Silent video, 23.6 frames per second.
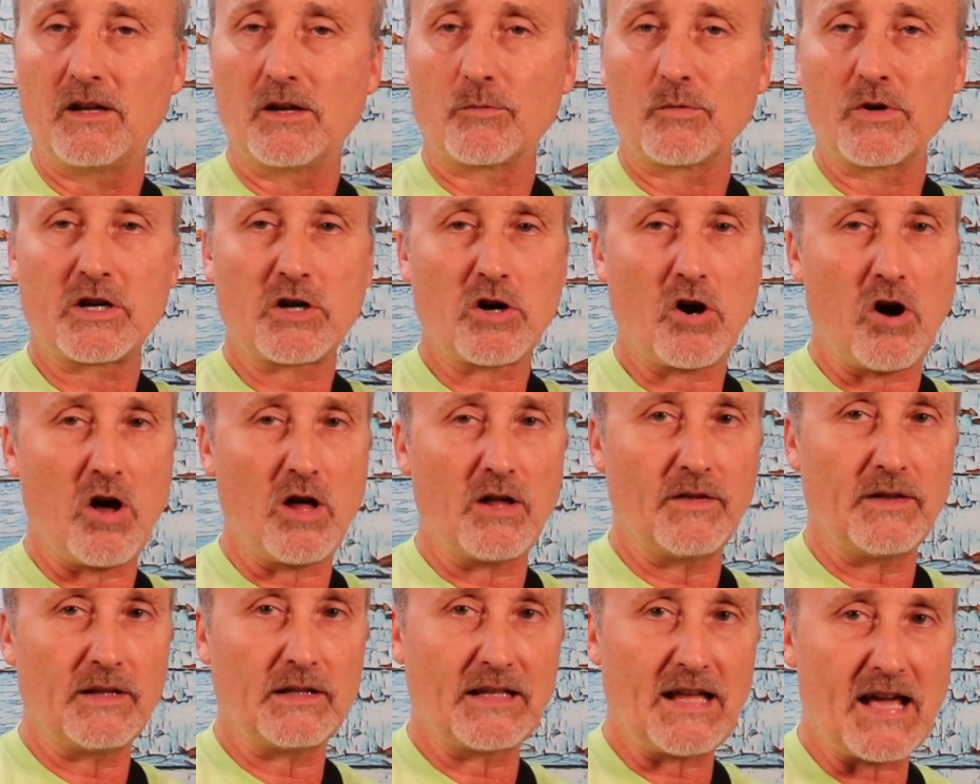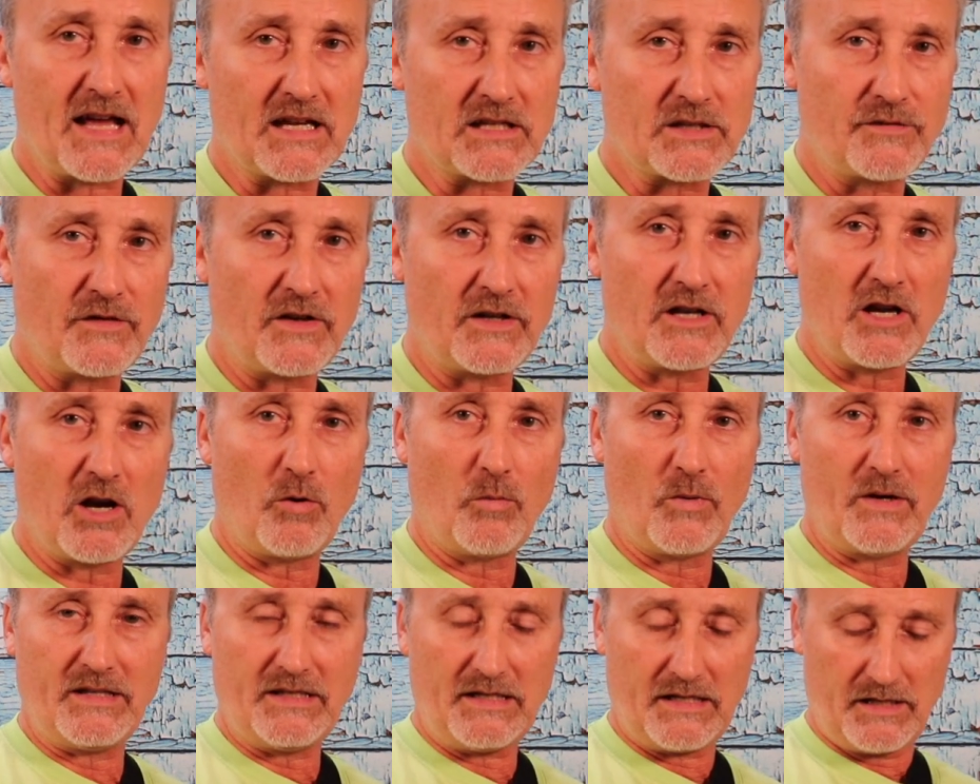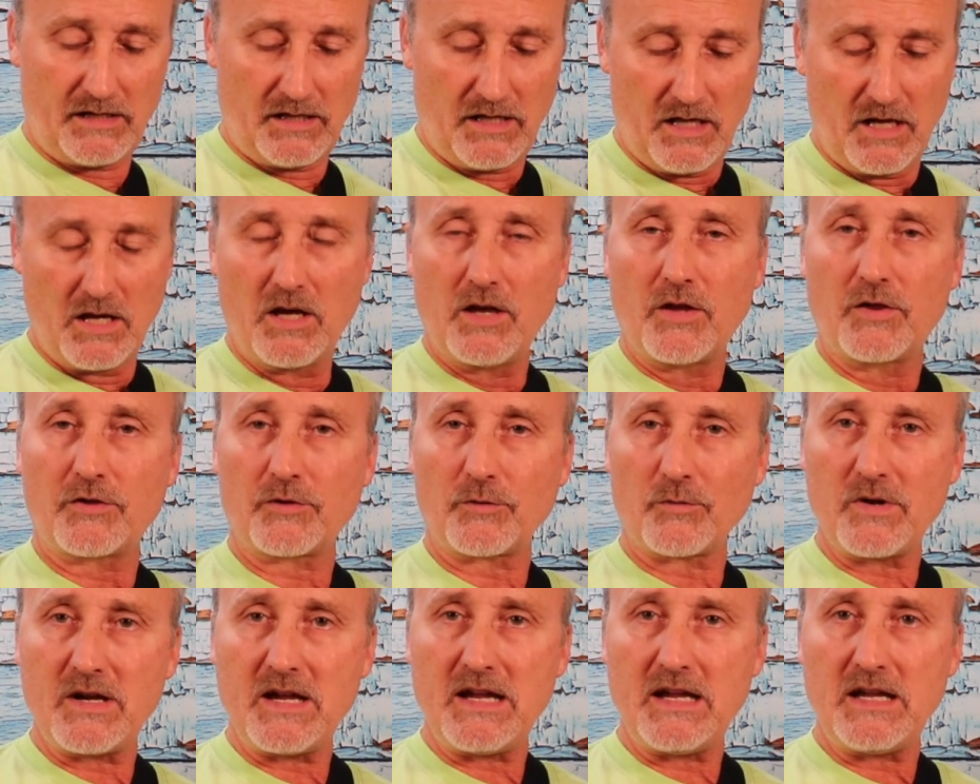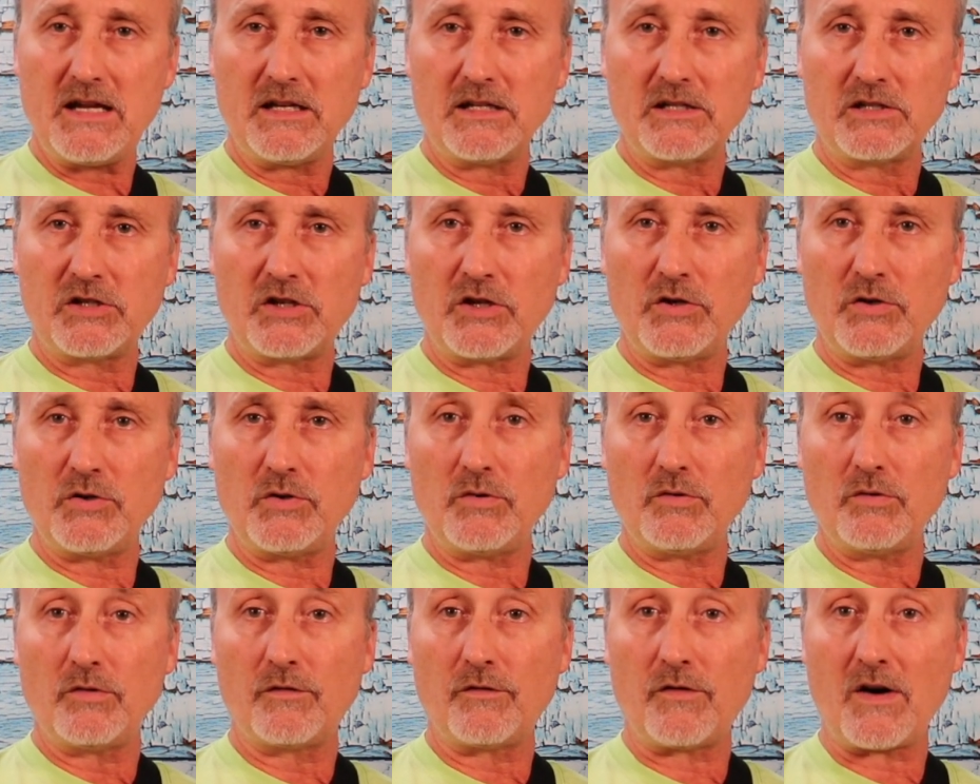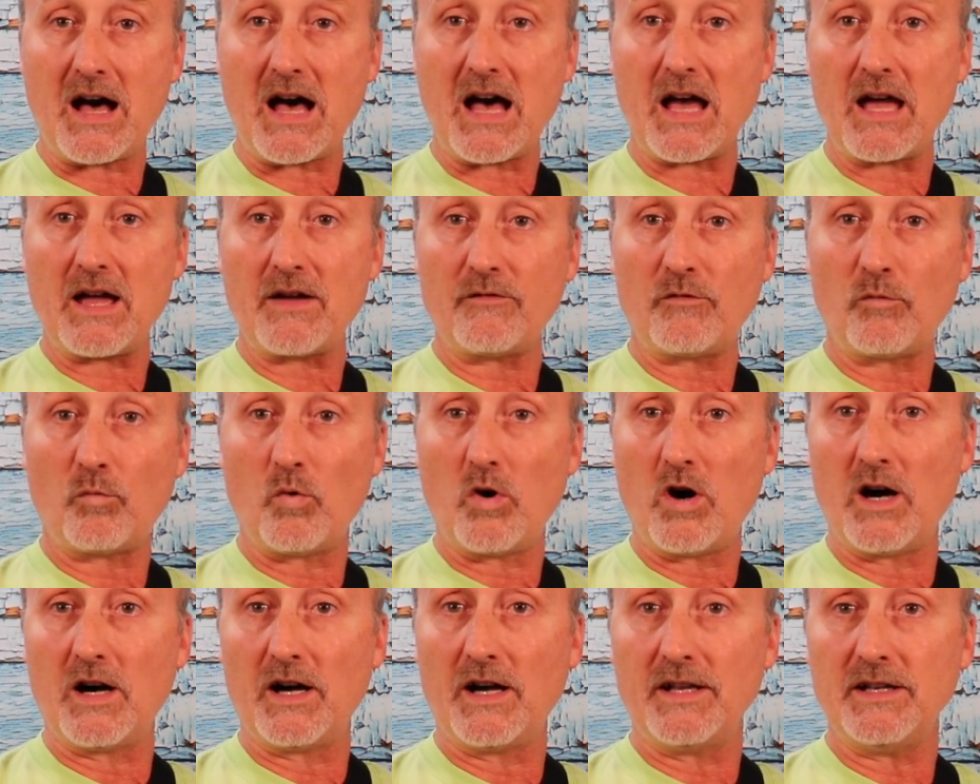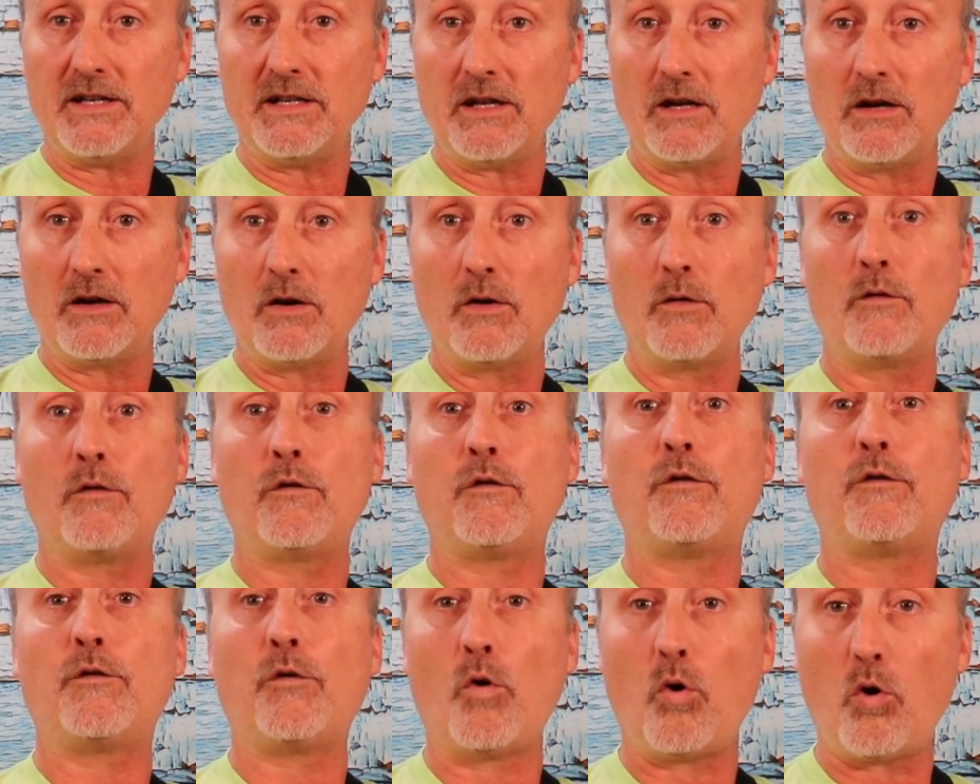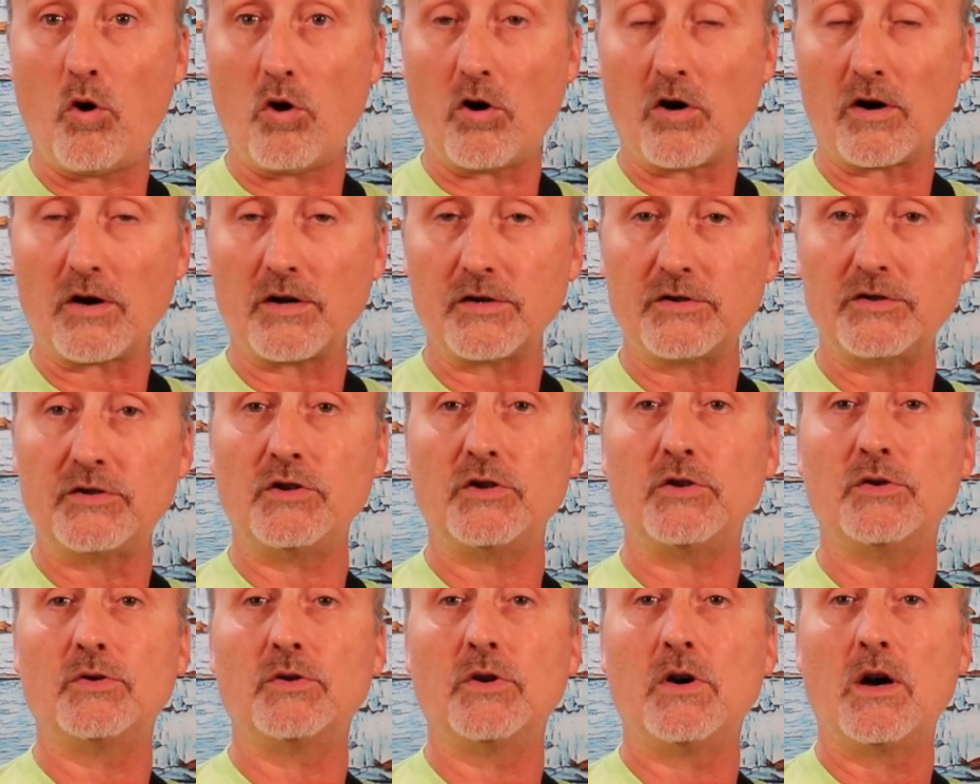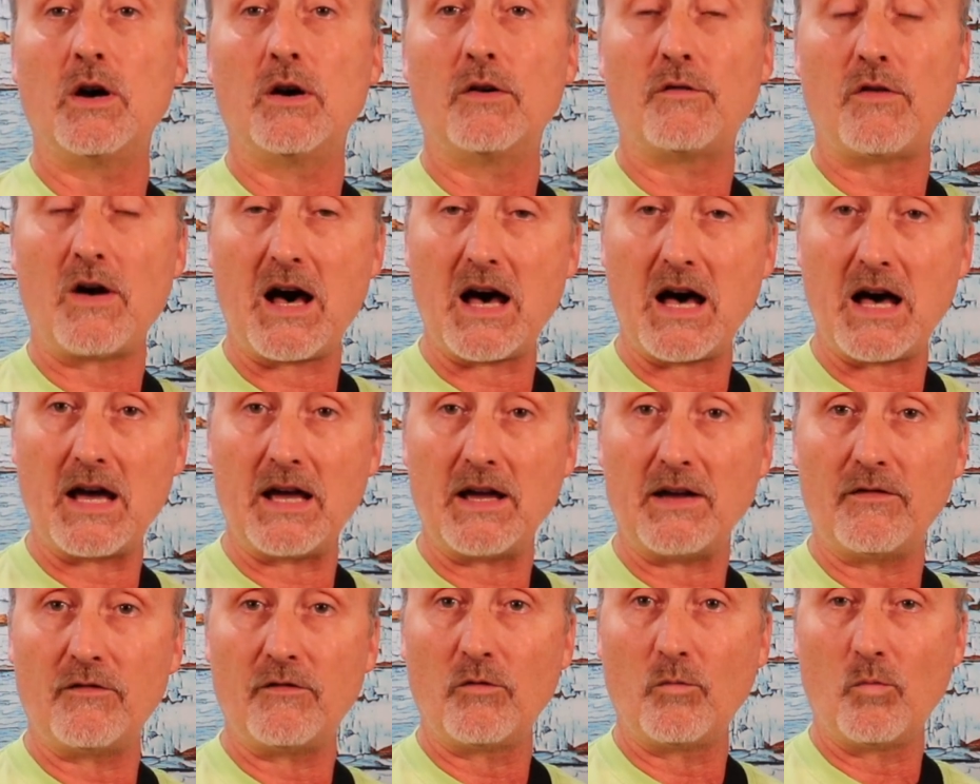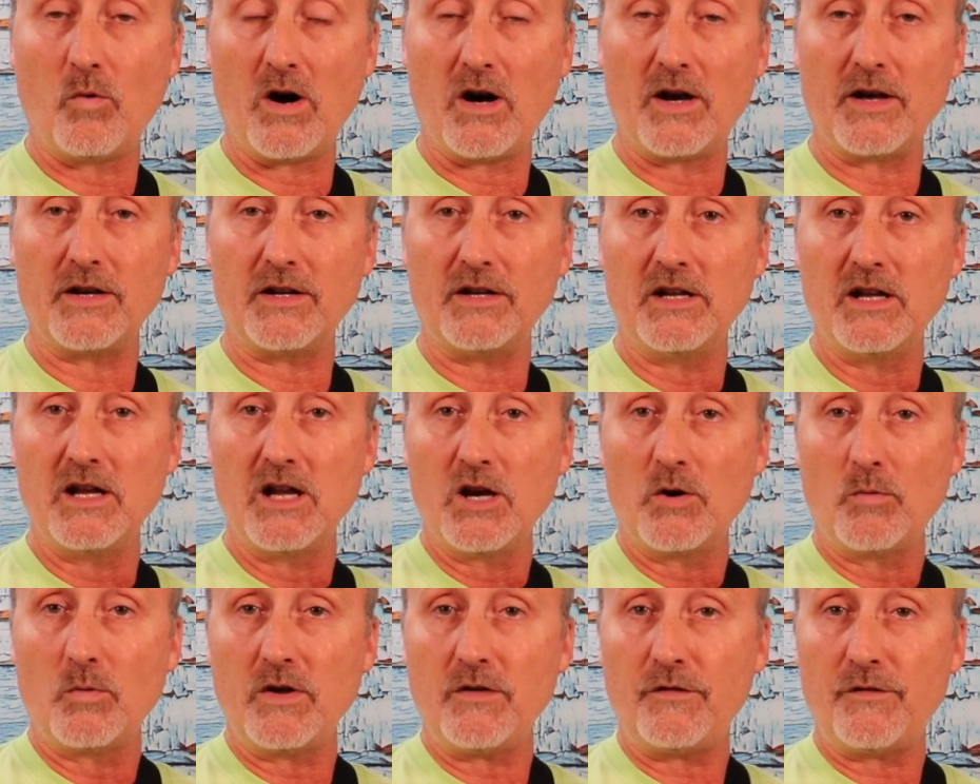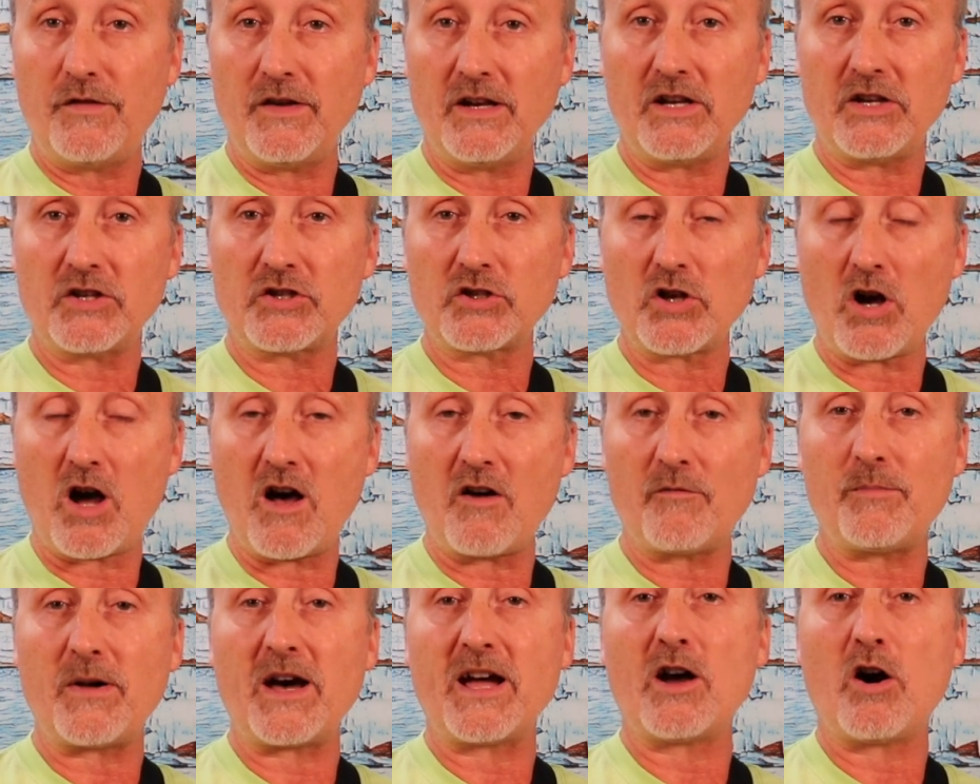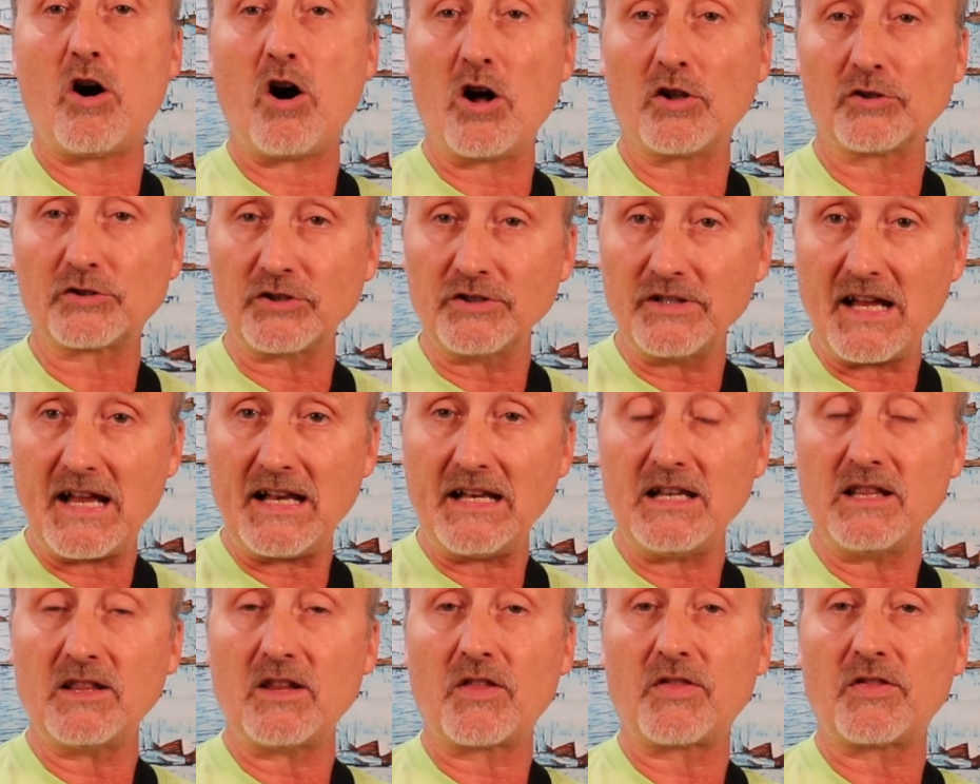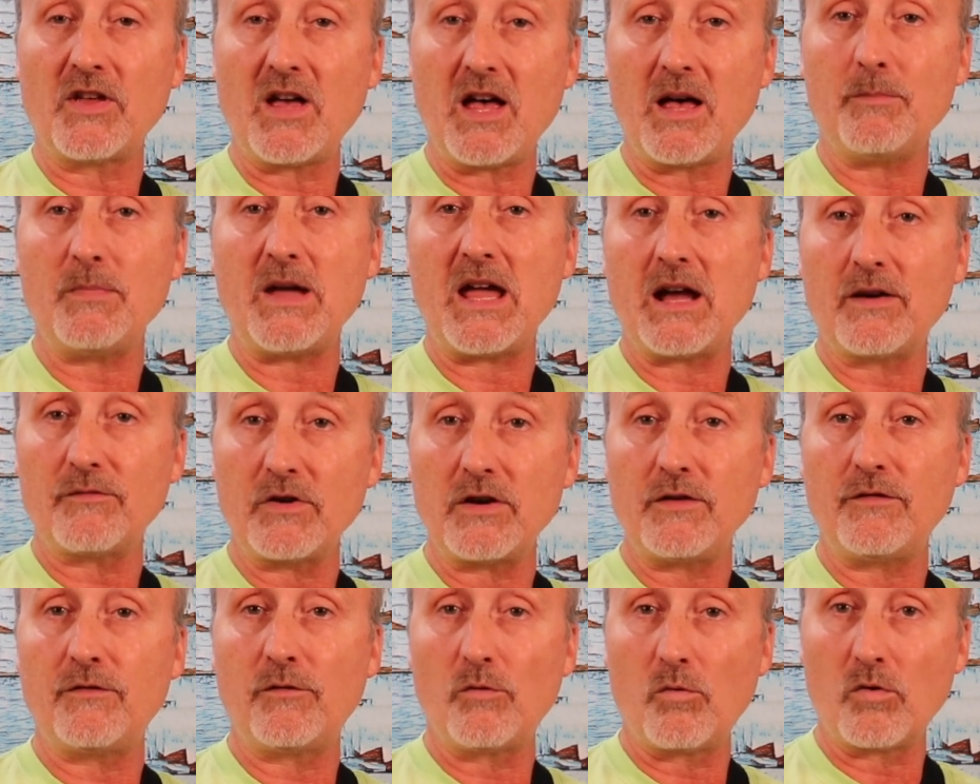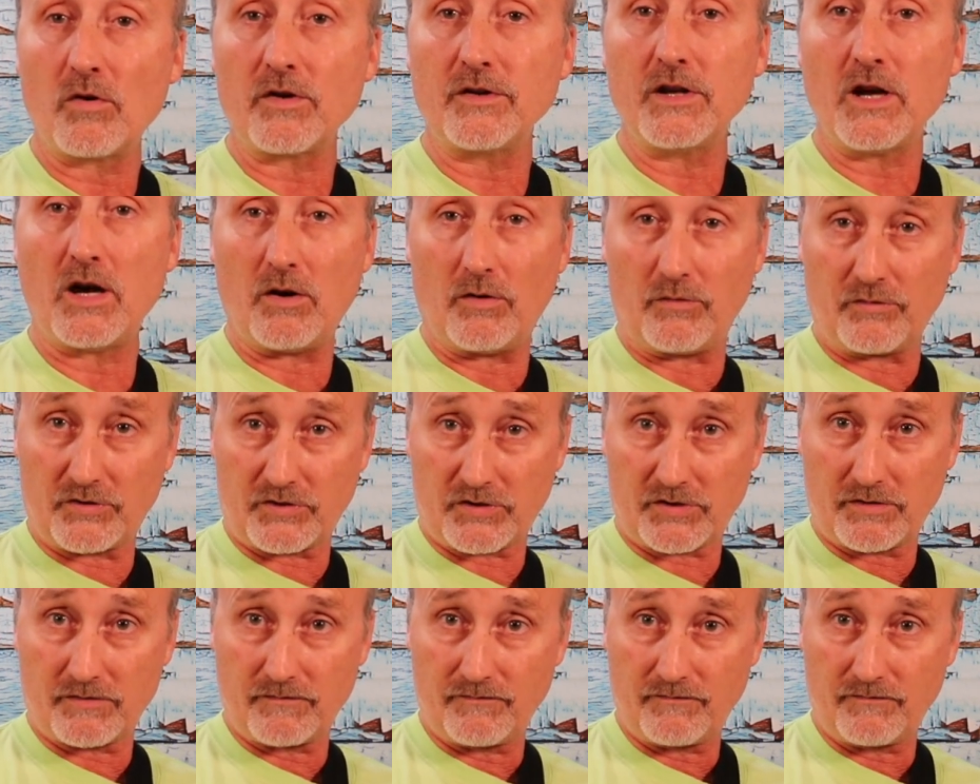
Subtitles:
Recall in the last video we did 3-2-5-1, 4-2-5-1. We finished off by alternating the thumb every four notes.